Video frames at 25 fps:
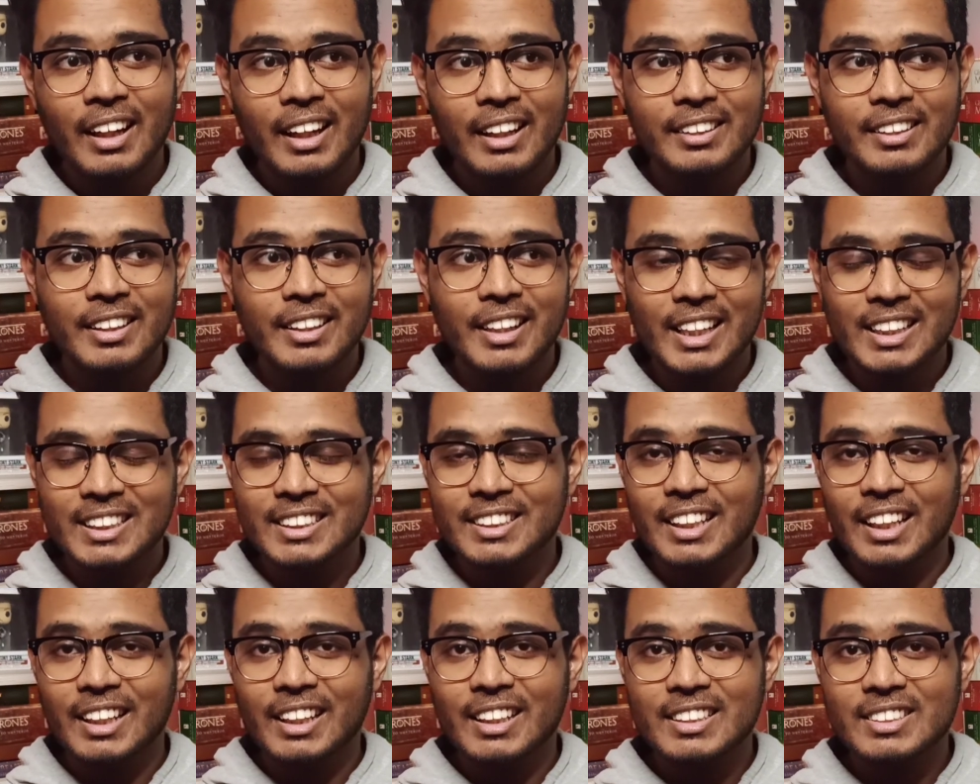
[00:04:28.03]
And the
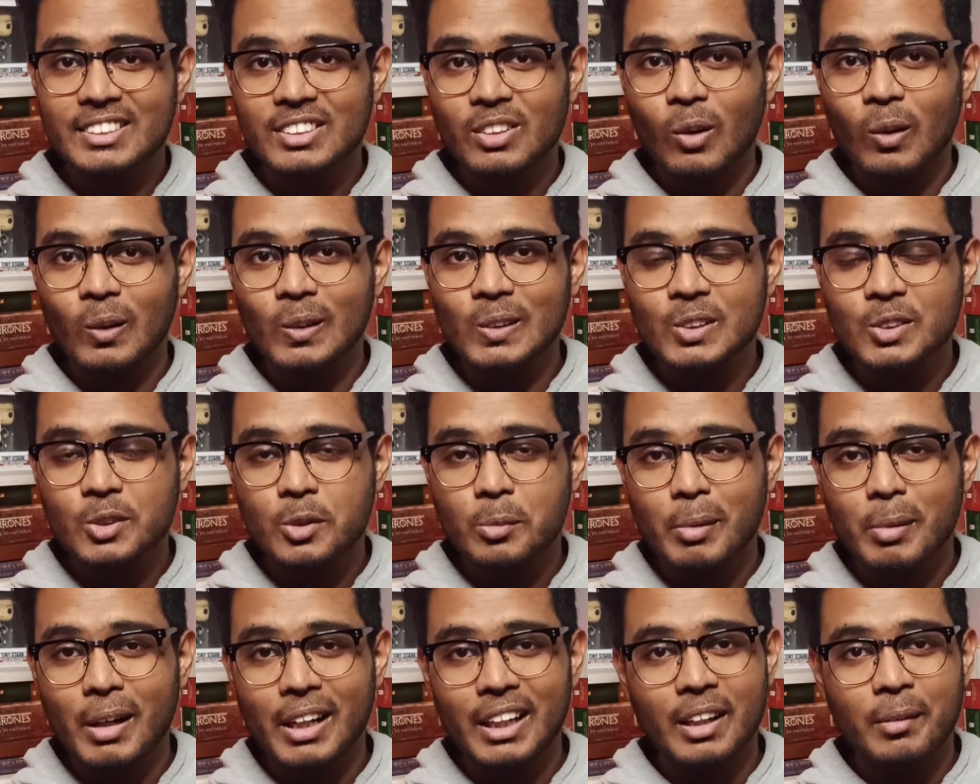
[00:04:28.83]
next track is
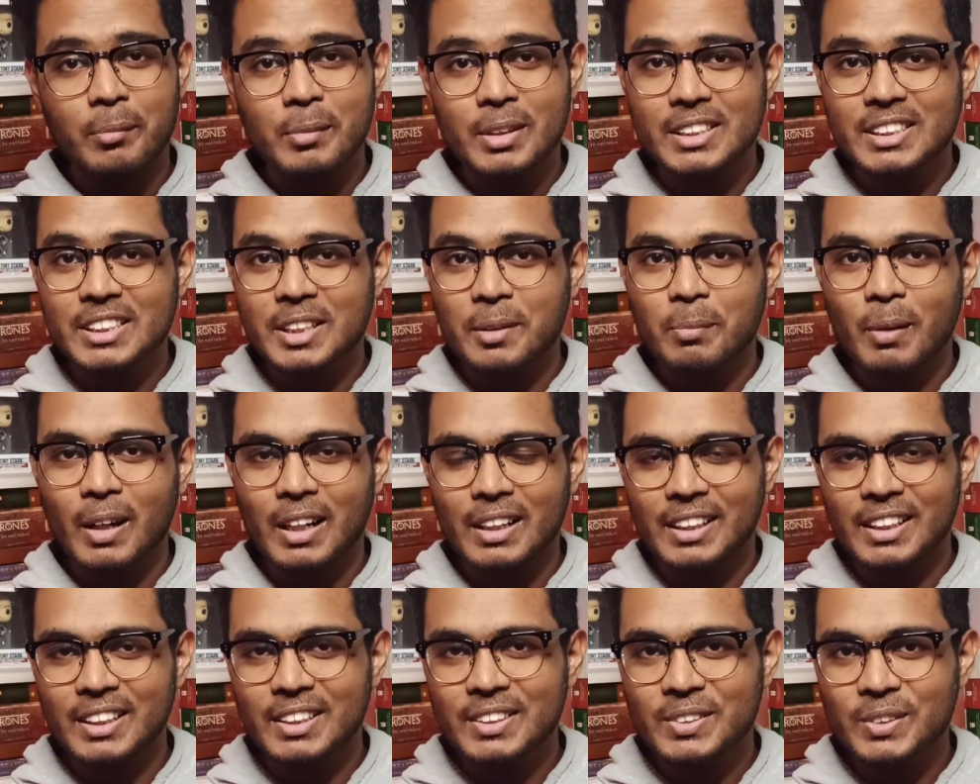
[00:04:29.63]
also by Amish
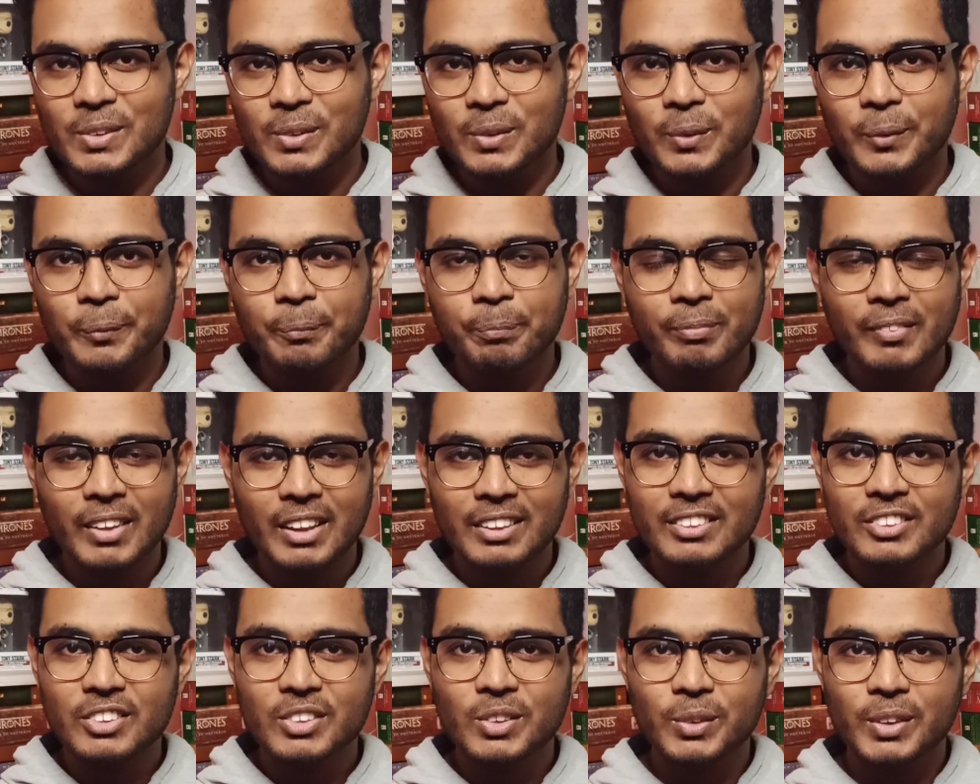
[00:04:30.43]
Tripathi. So
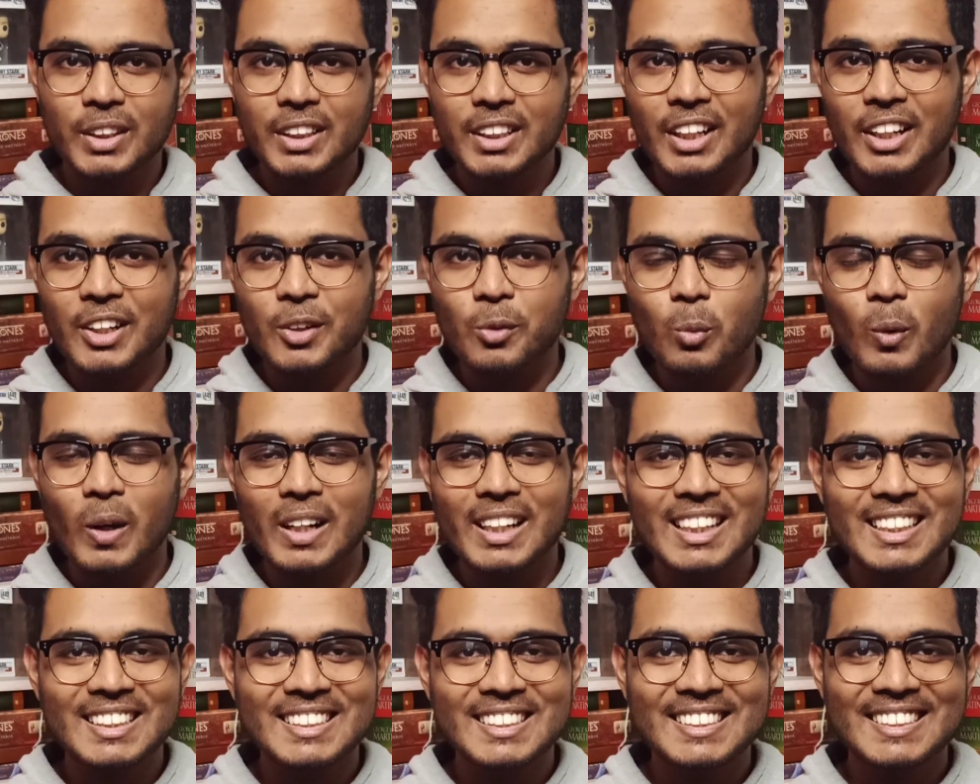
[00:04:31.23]
the third
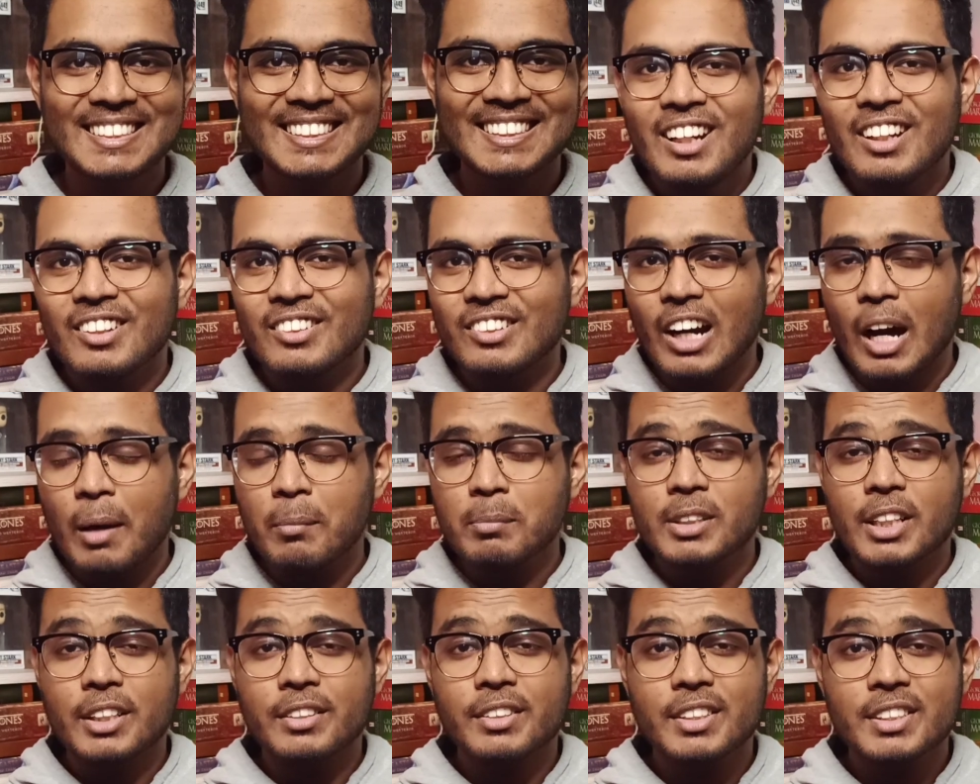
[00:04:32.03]
one is
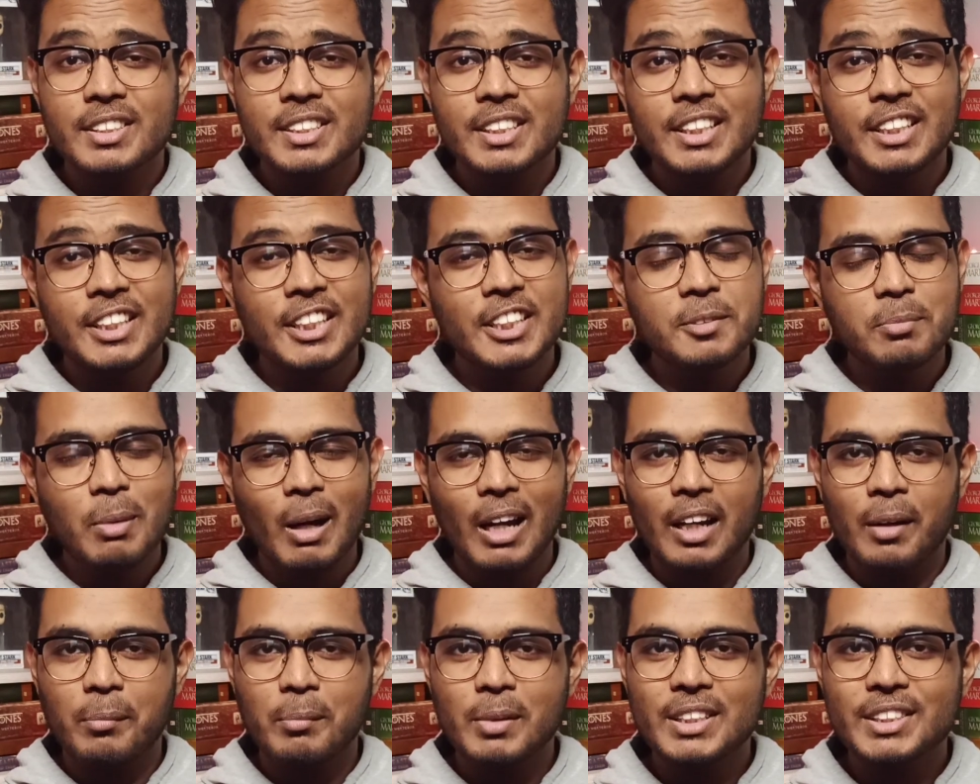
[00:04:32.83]
Ramchandra Series
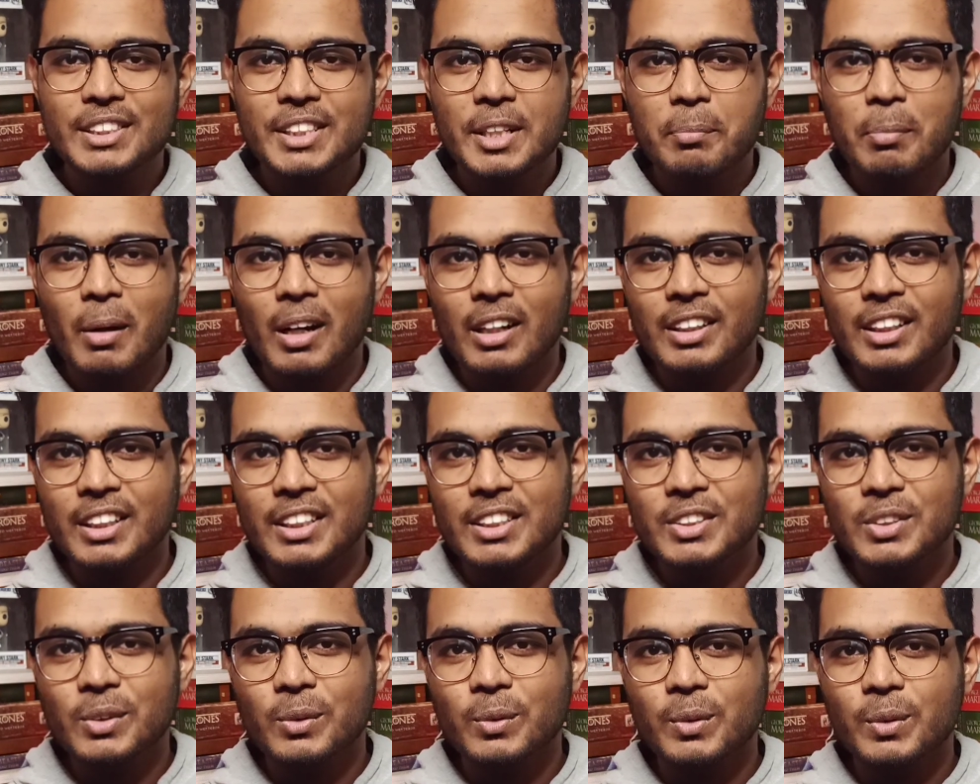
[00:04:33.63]
by Amish
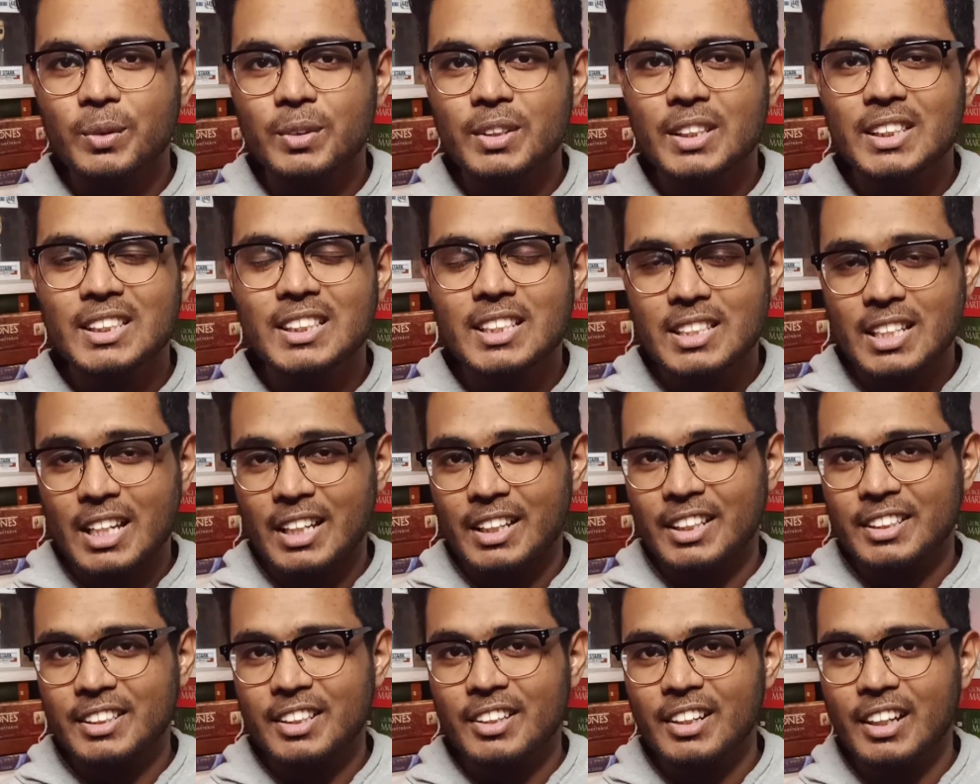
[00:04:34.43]
Tripathi. So this is
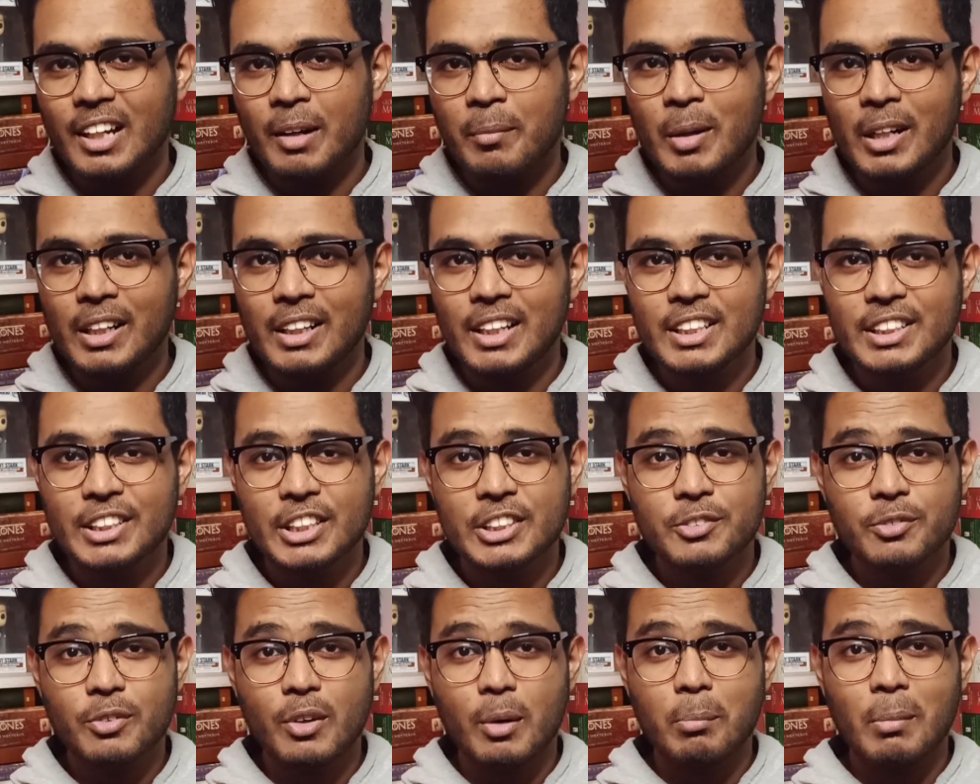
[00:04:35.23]
another
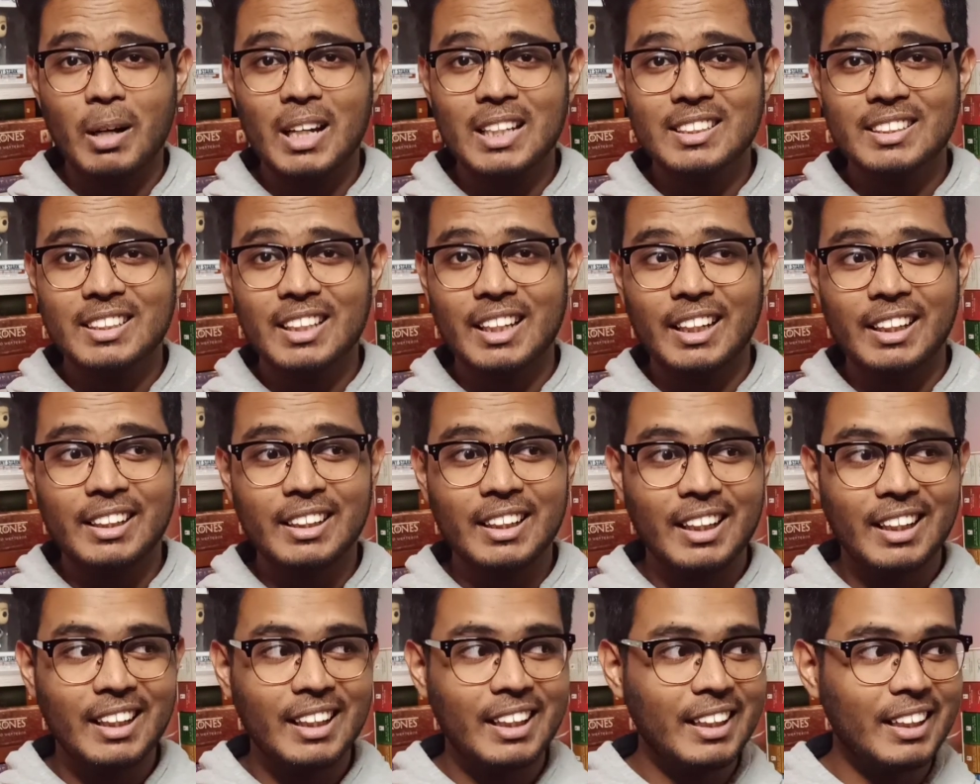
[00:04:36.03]
recommendations from my
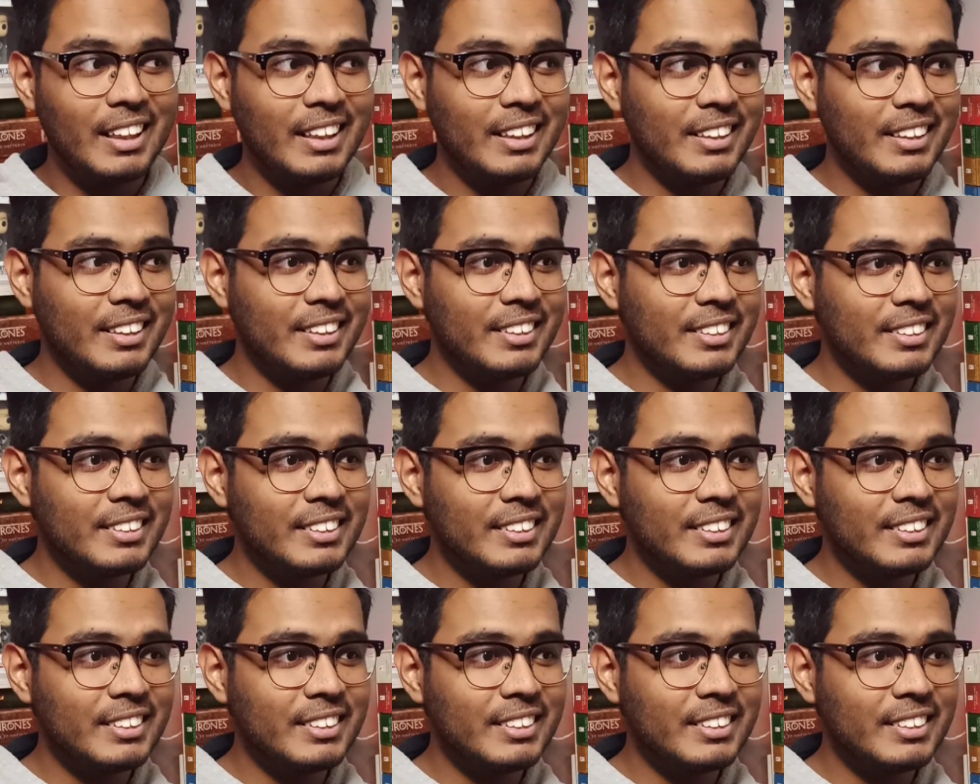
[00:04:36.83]
side, and